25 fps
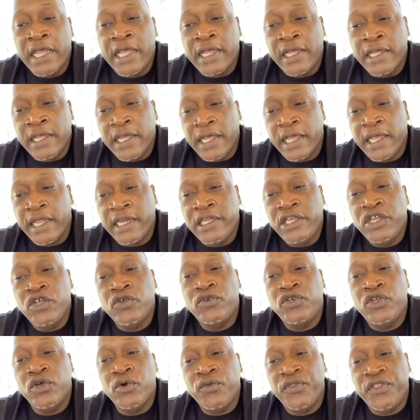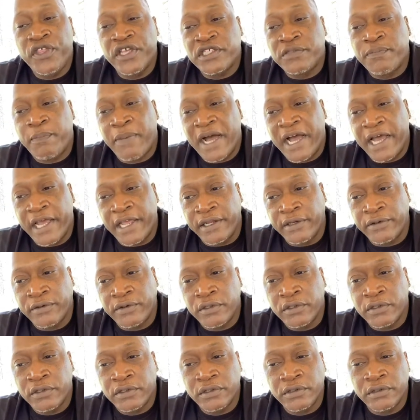And you do this by
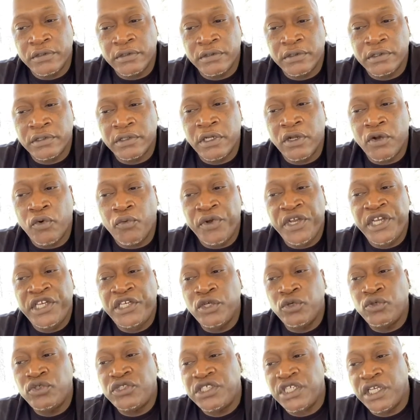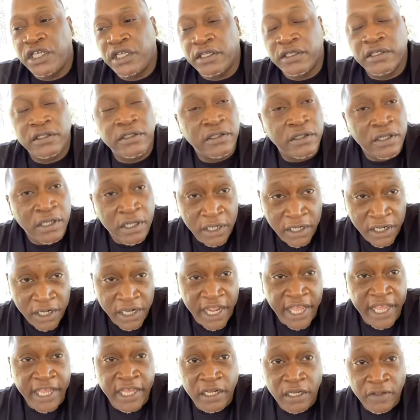reducing
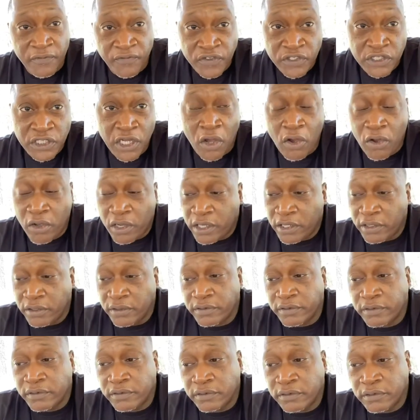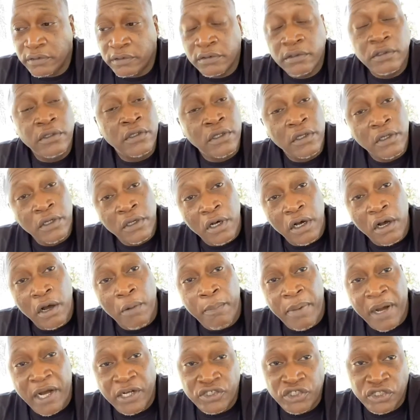negative talk
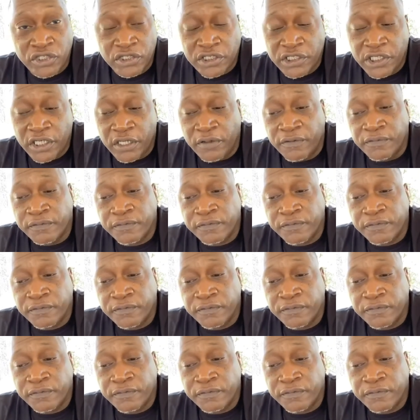about yourself.